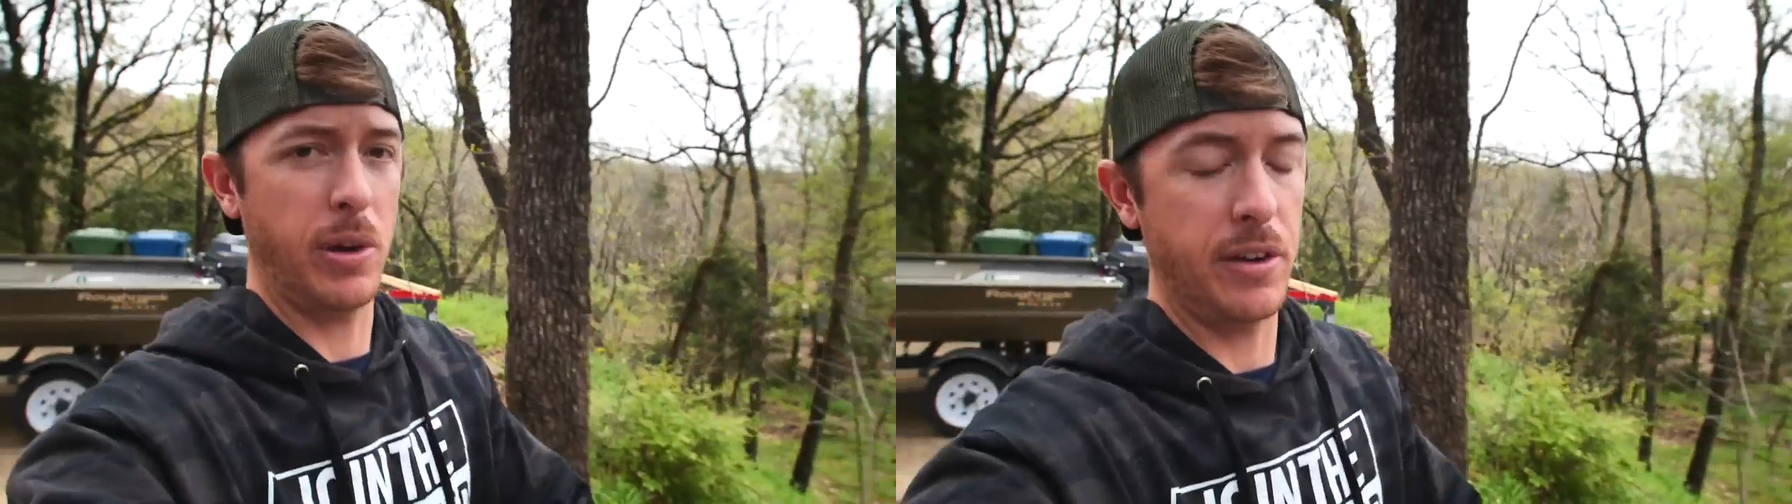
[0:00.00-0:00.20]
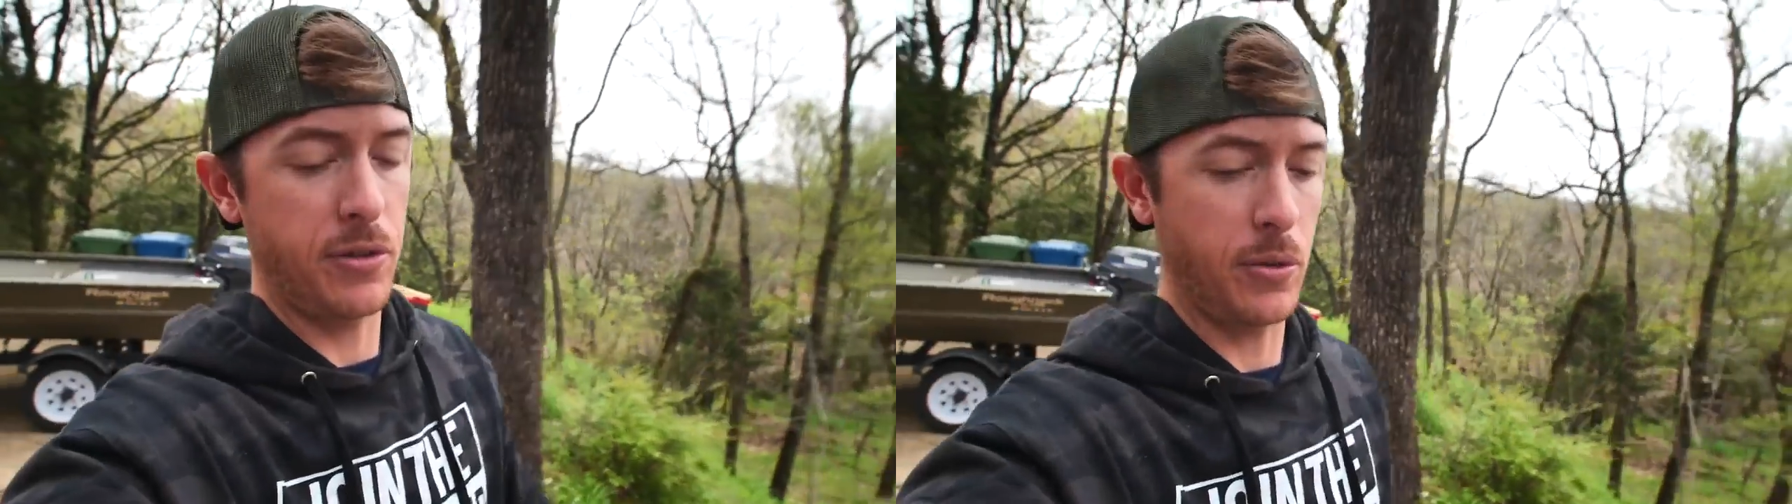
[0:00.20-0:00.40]

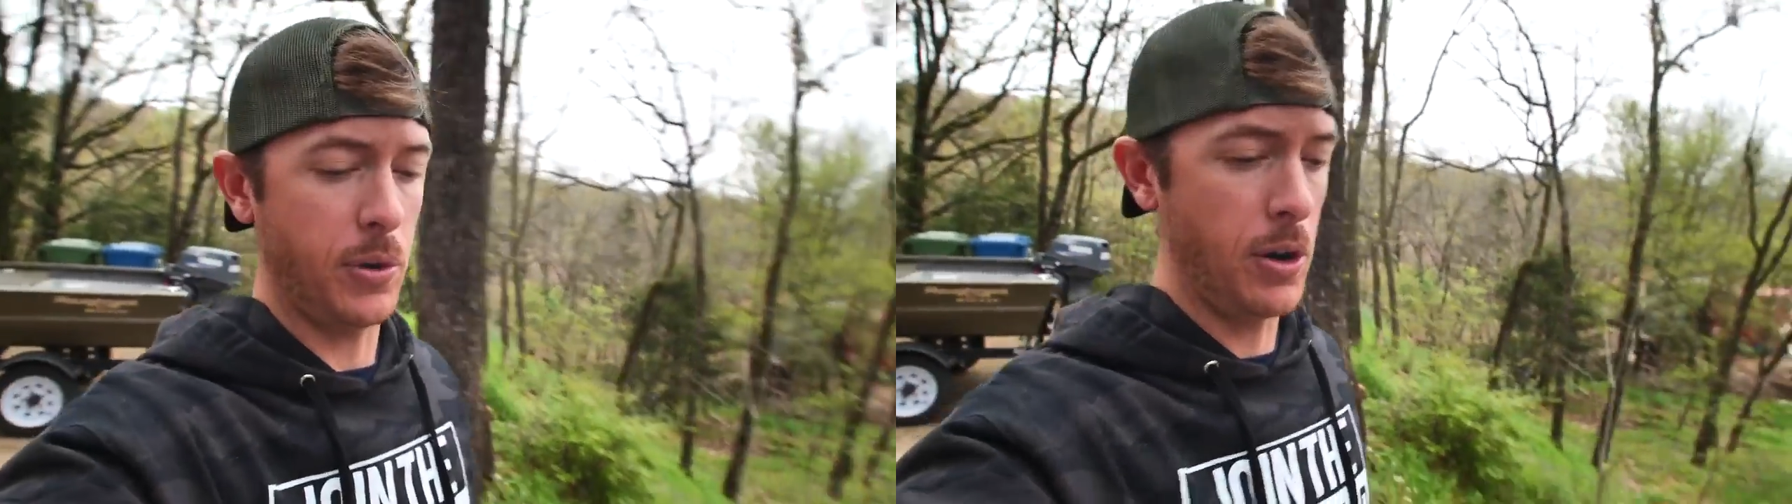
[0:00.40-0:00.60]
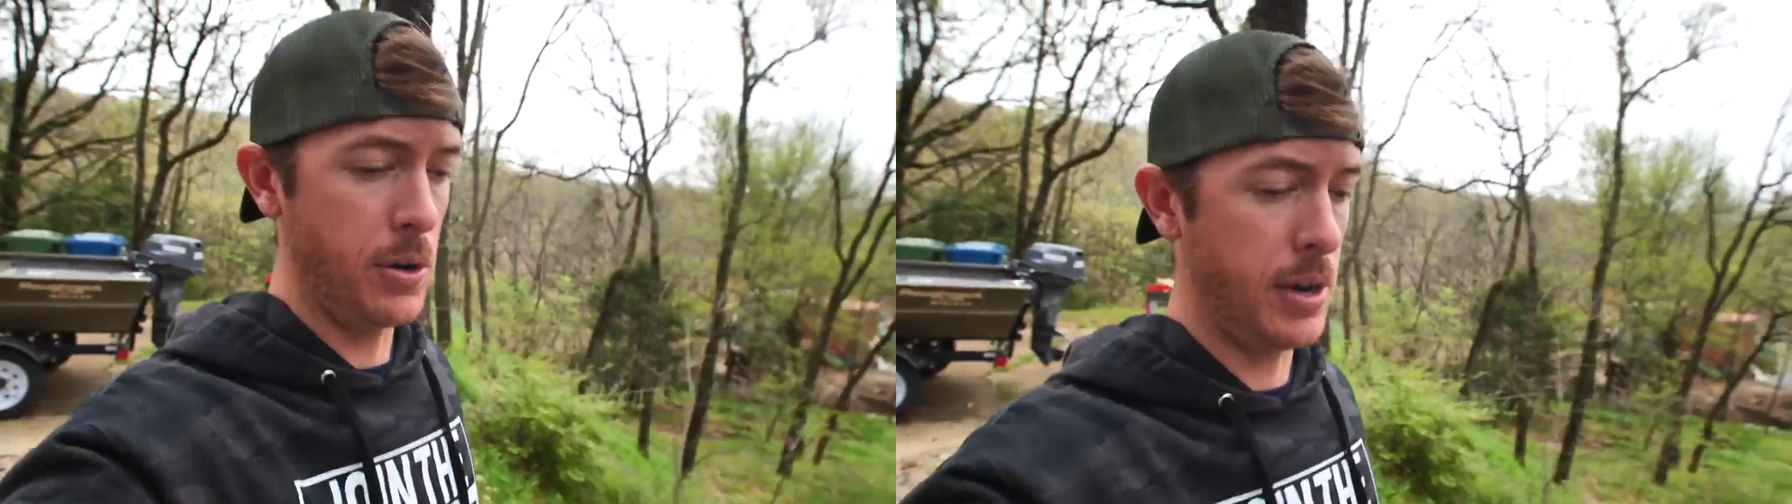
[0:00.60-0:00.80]
ready for the
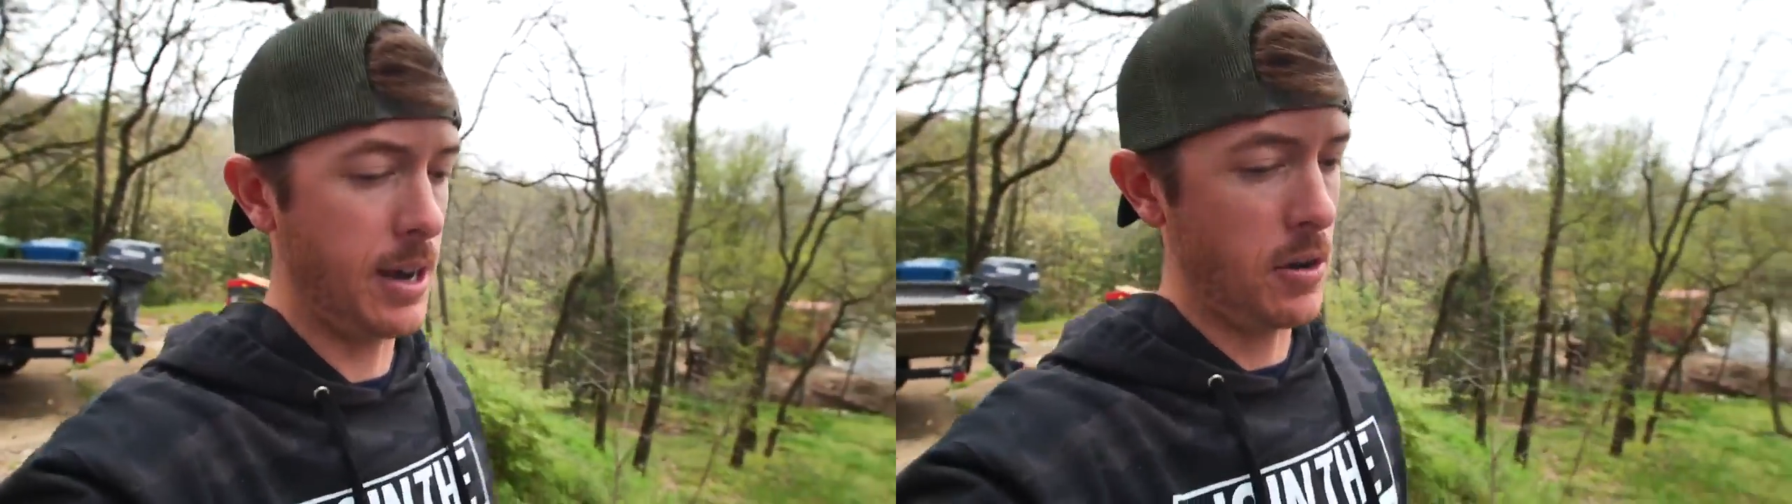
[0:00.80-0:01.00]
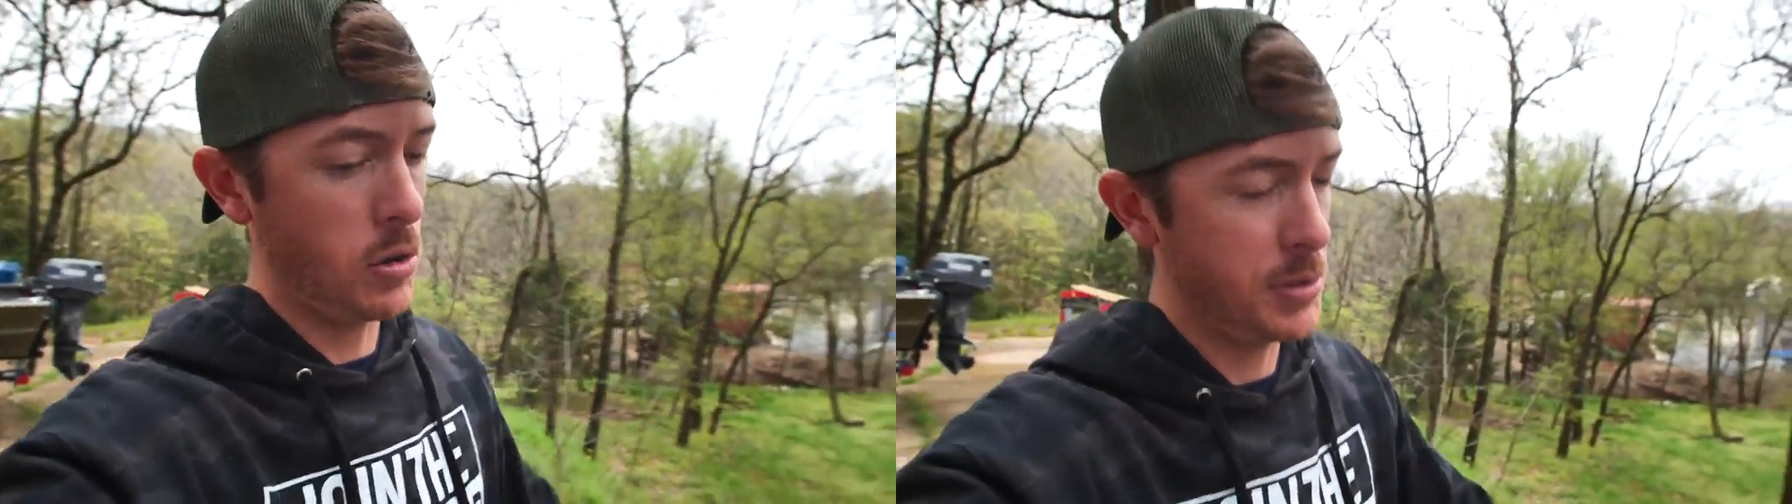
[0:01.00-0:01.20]
road.
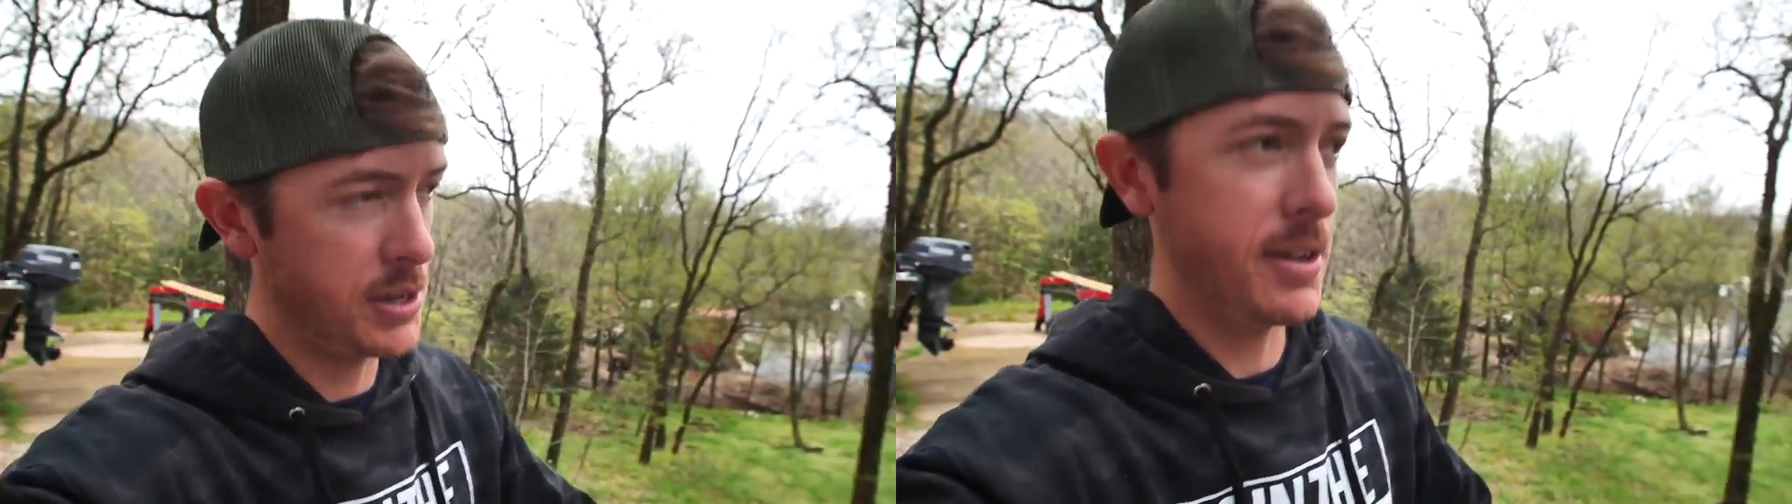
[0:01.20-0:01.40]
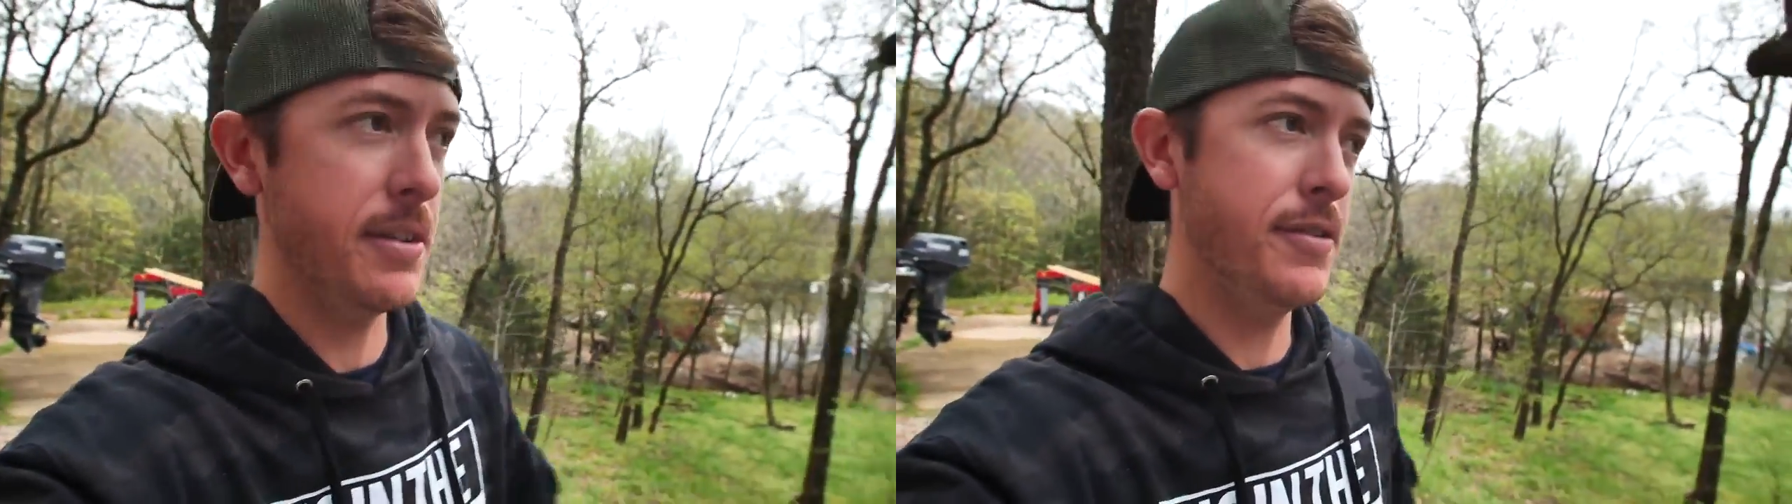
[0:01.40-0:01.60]
I hope she
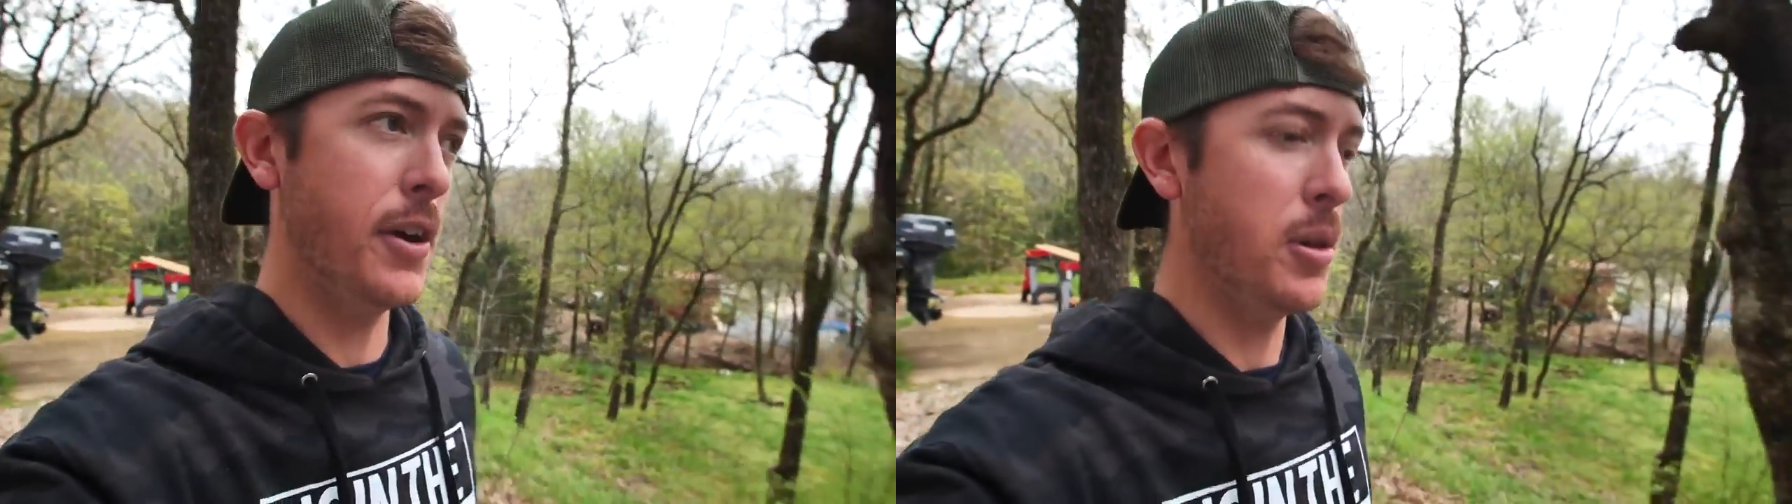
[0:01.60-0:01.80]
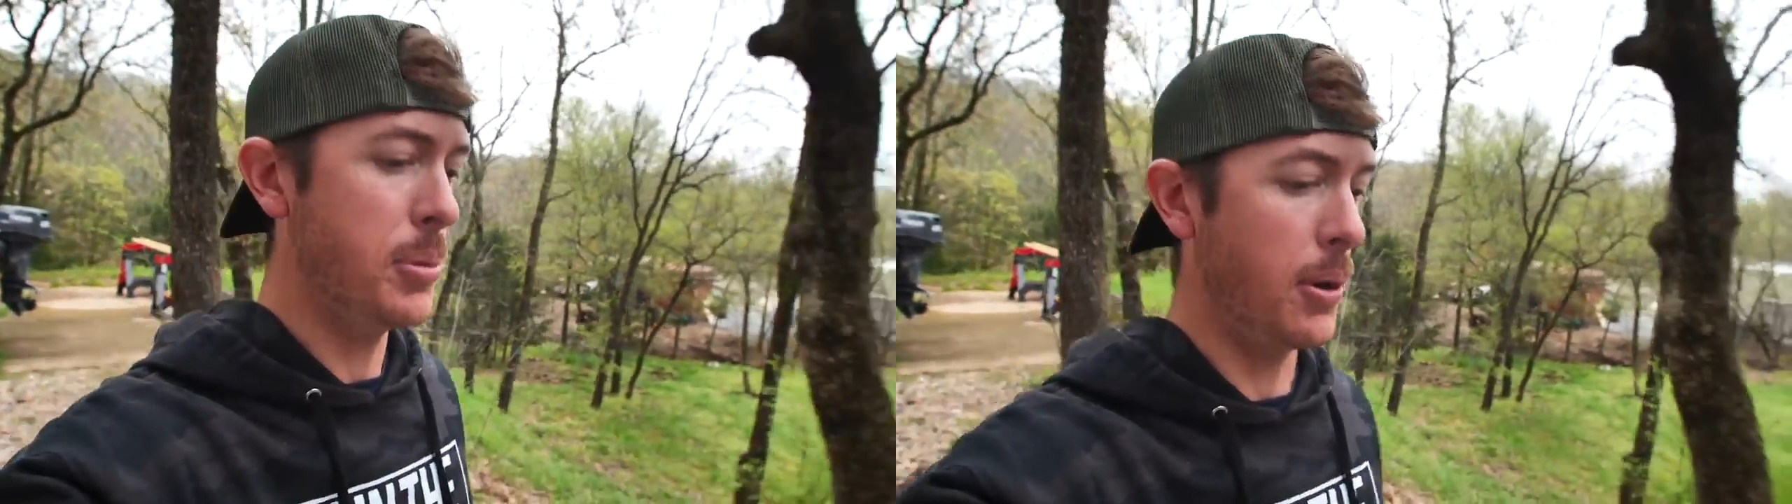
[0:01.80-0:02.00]
doesn't
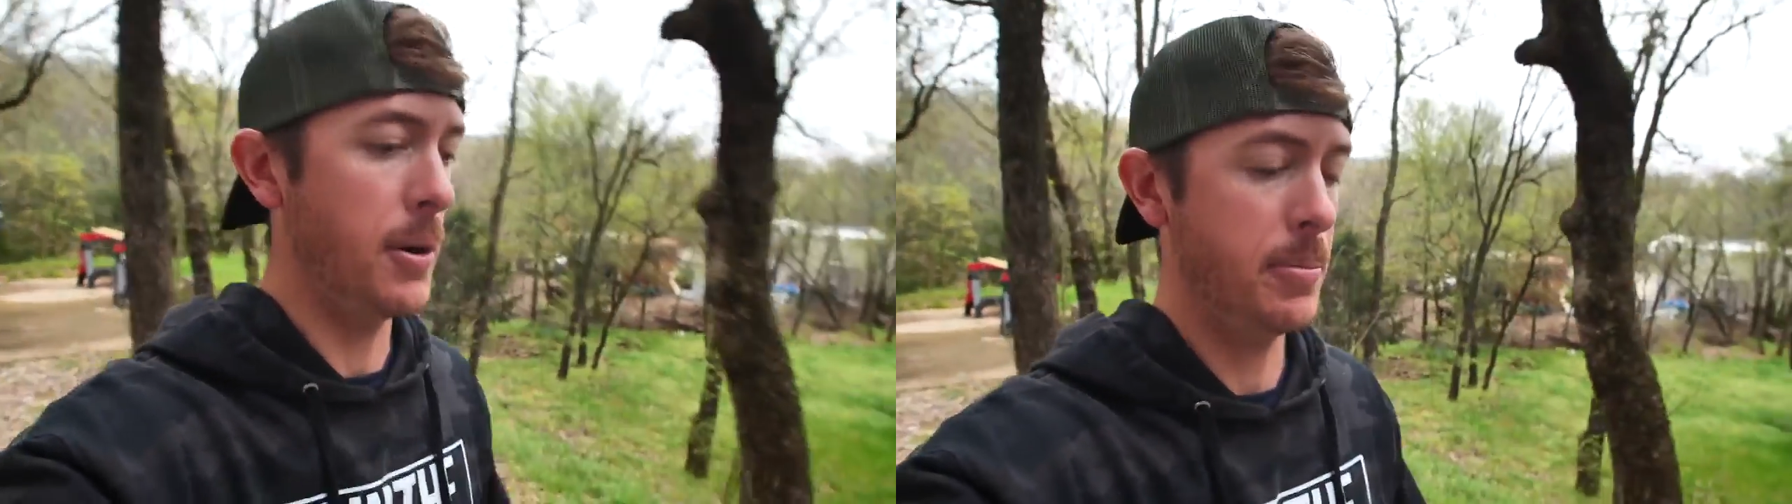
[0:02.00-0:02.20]
fall apart,